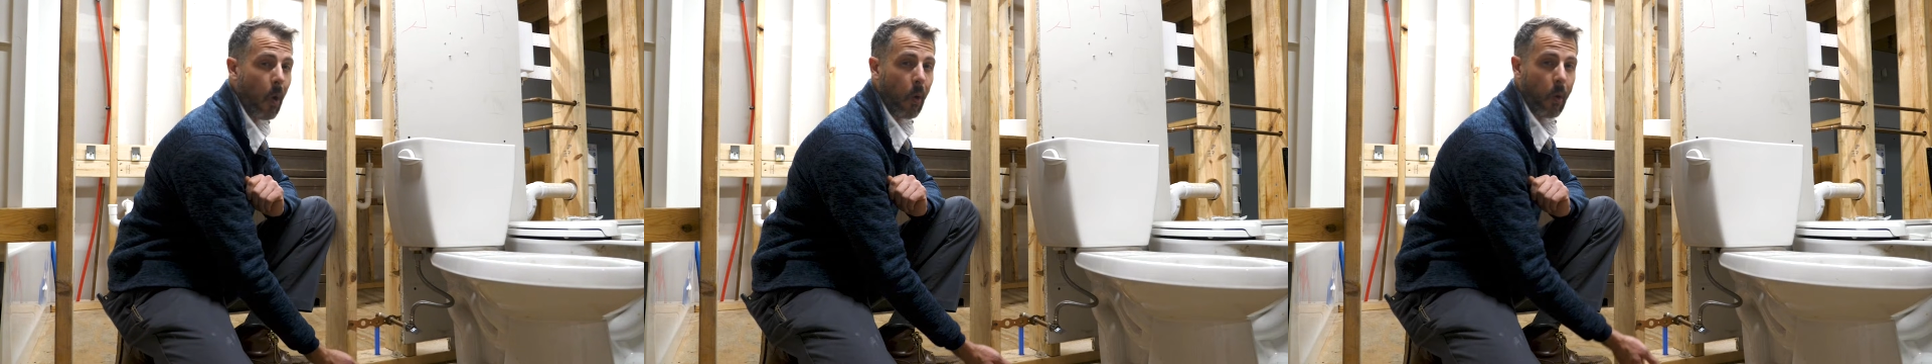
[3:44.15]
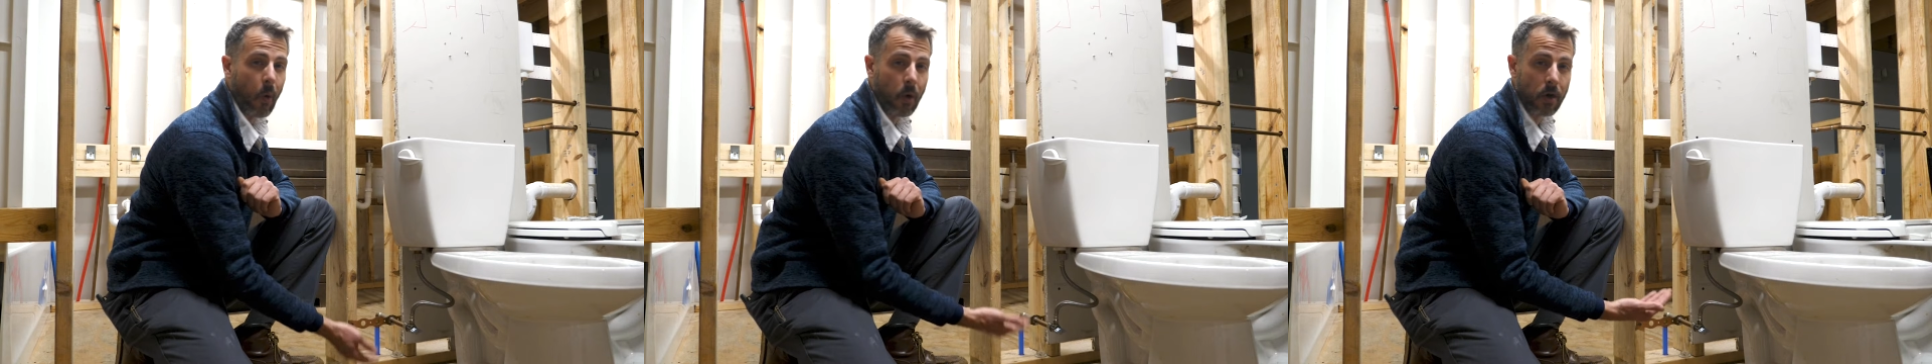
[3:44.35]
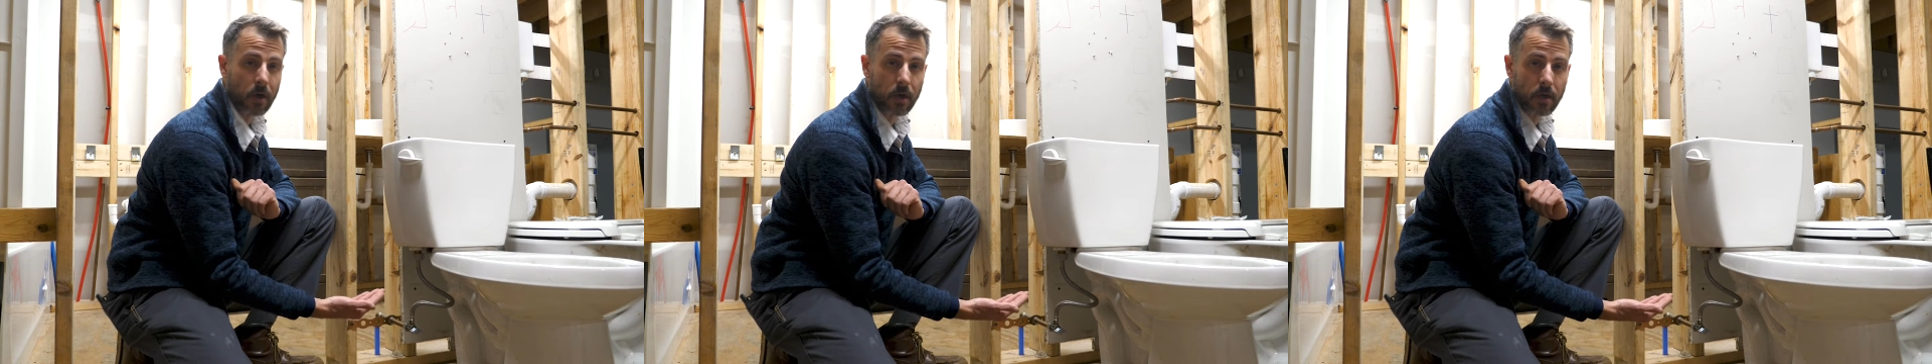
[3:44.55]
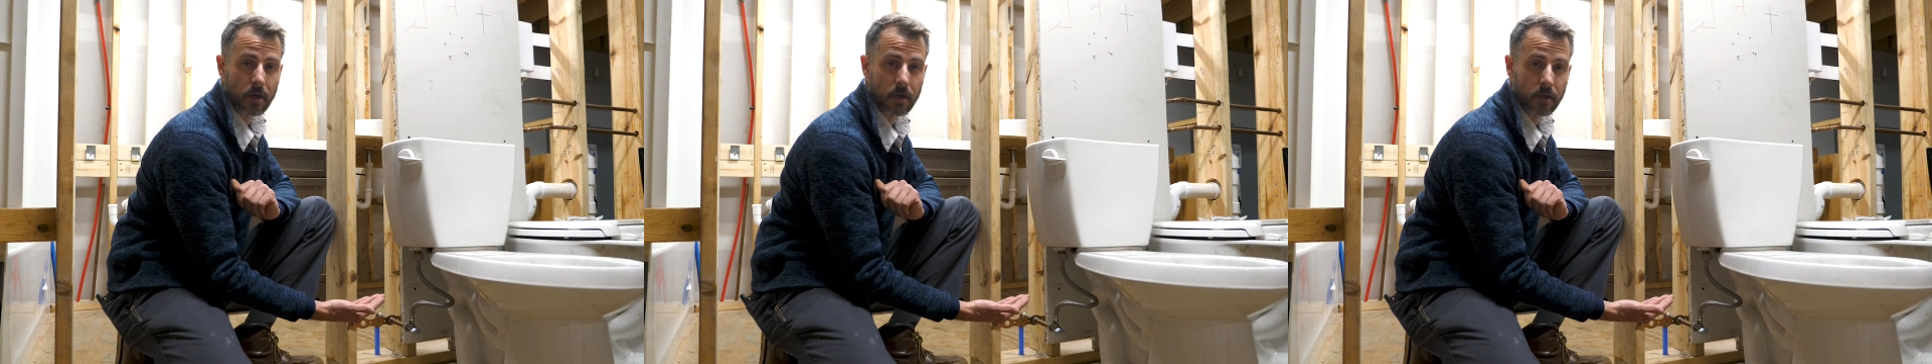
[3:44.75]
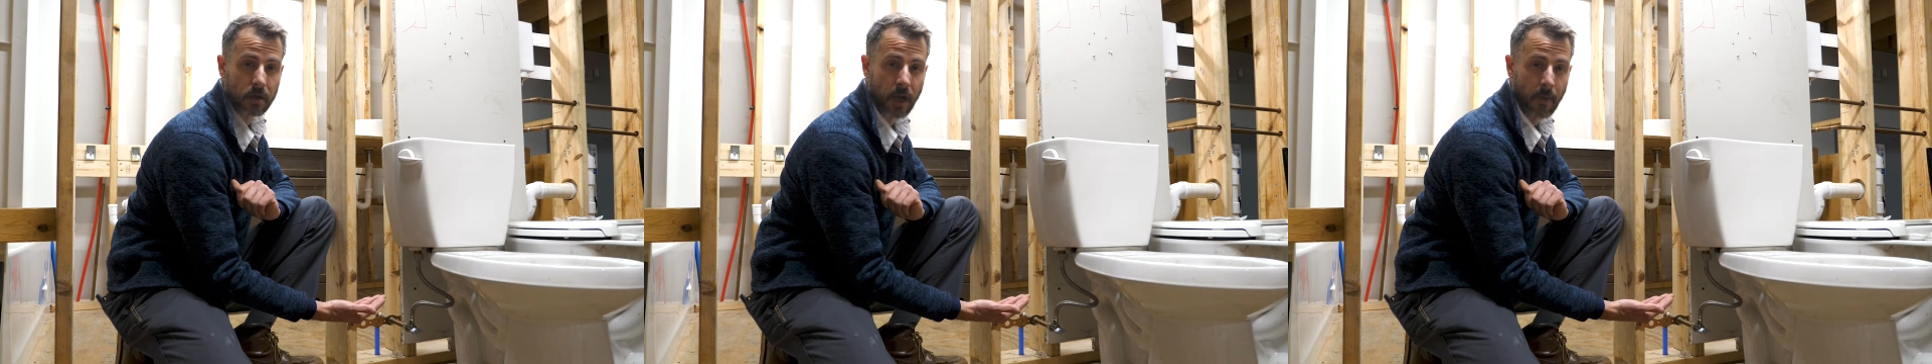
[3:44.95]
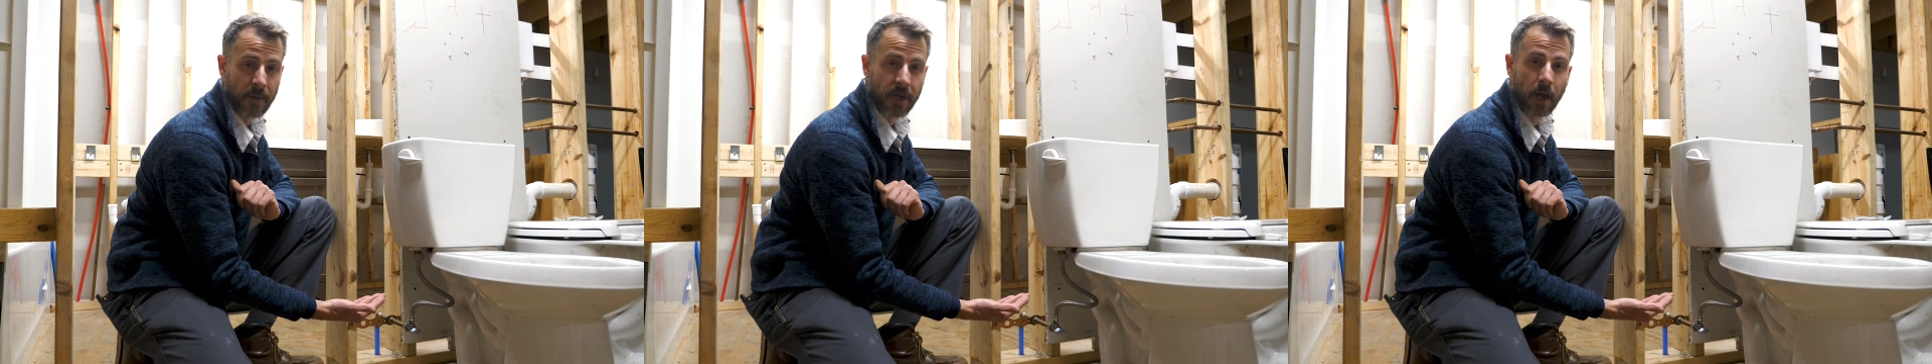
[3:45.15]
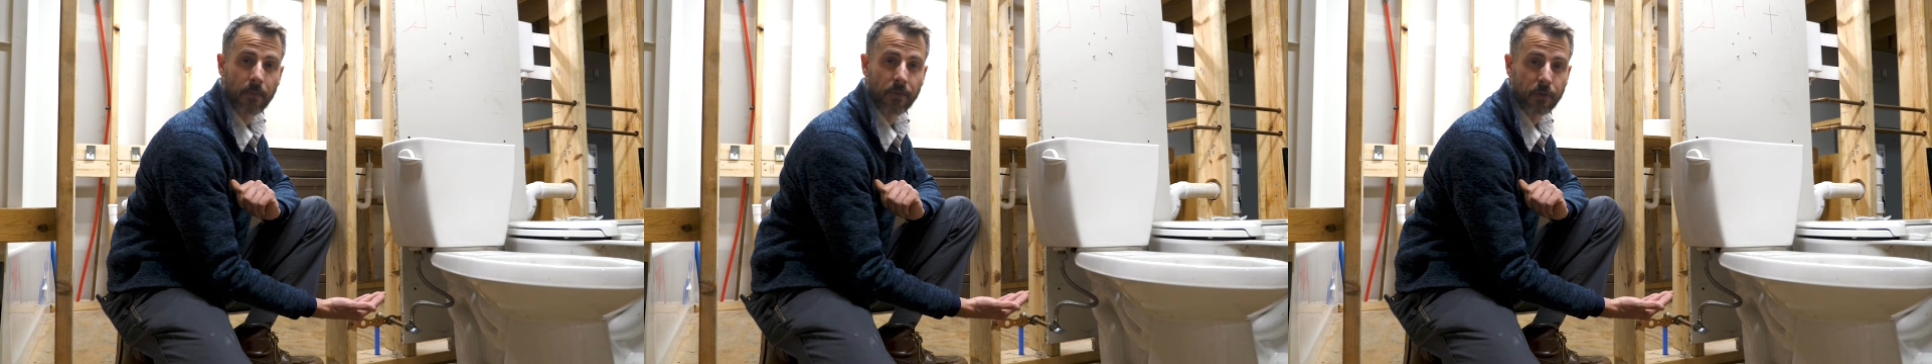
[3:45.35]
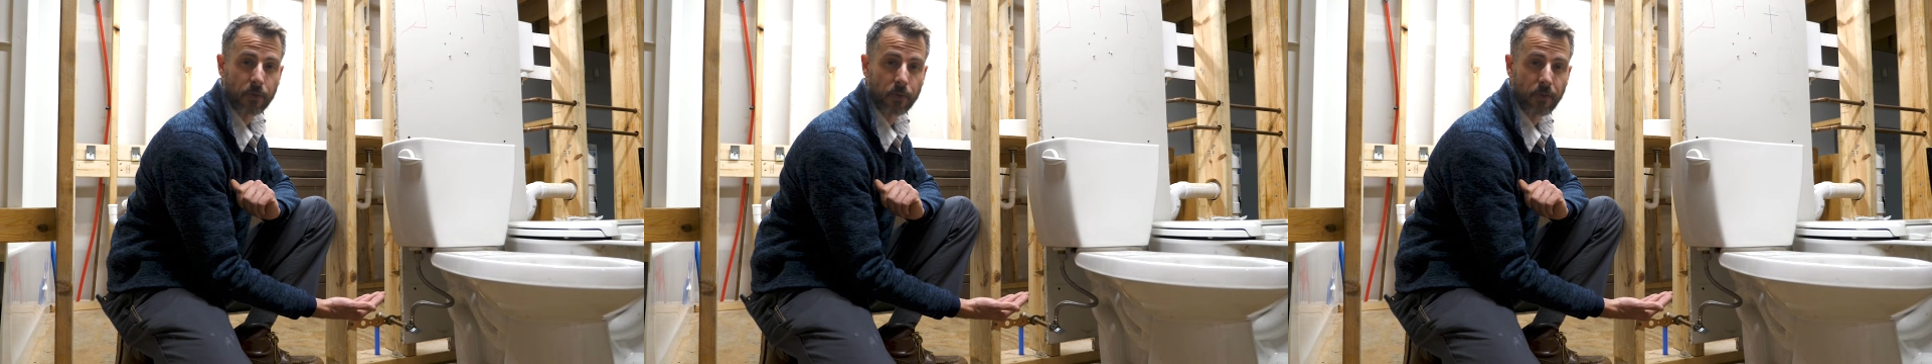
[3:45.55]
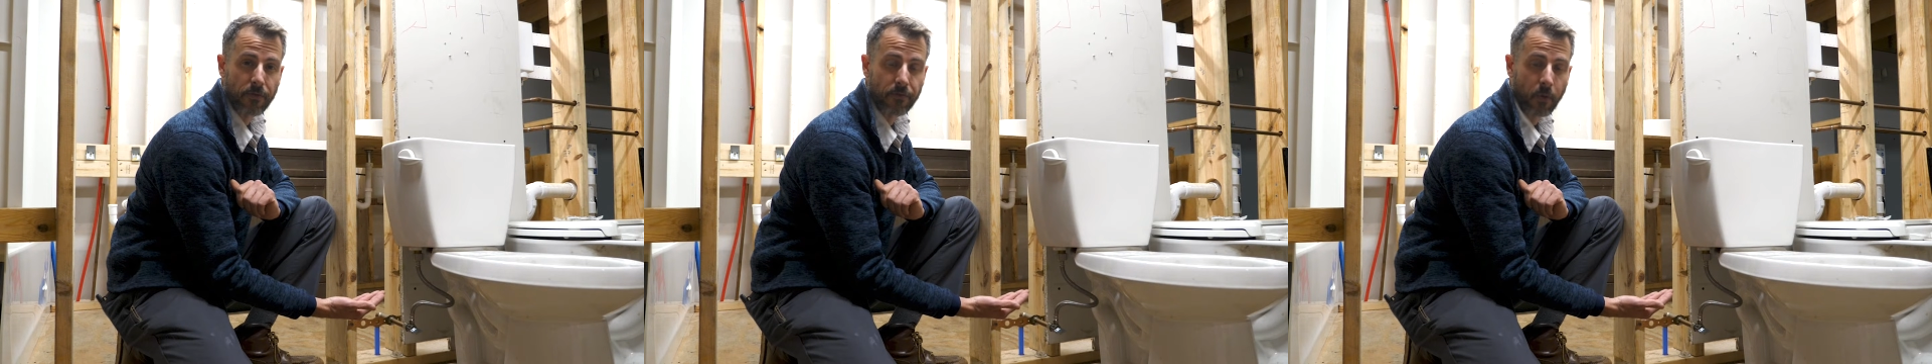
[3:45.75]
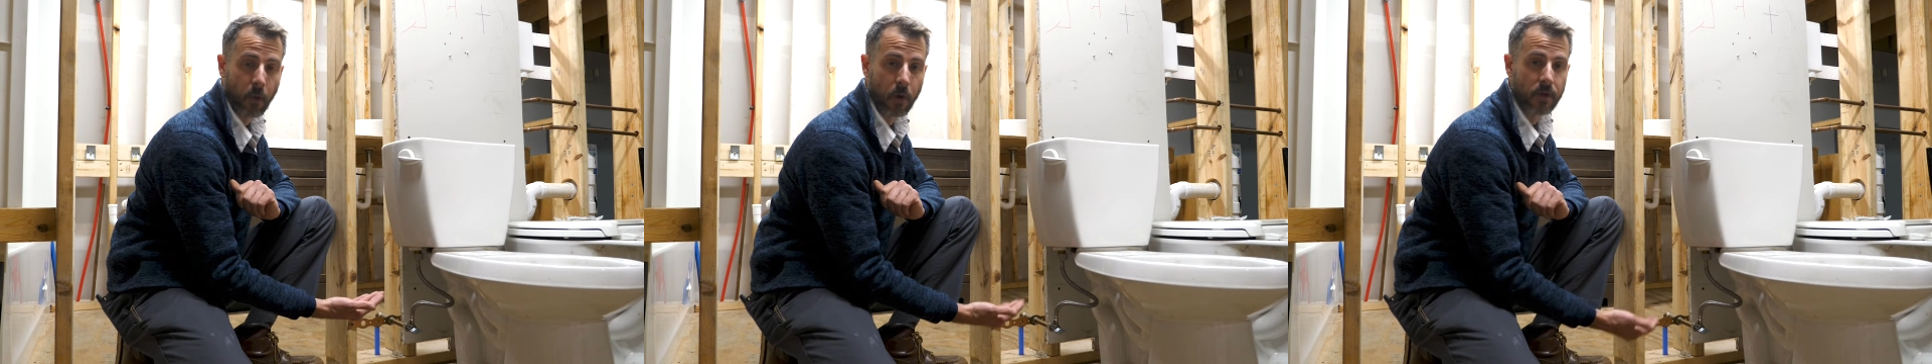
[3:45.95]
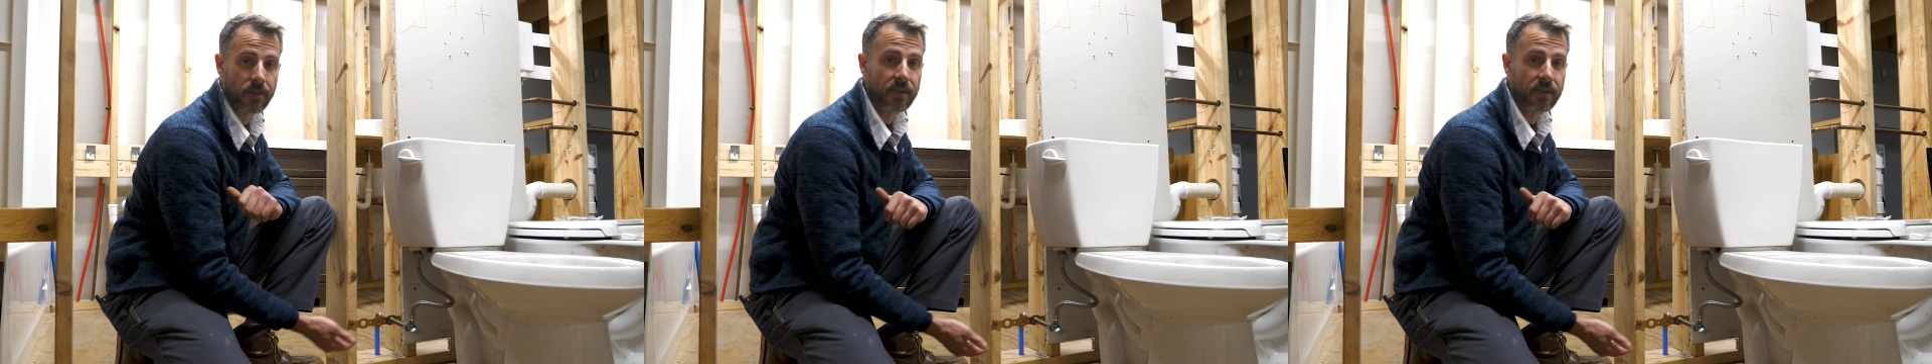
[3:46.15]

or coming up through the floor.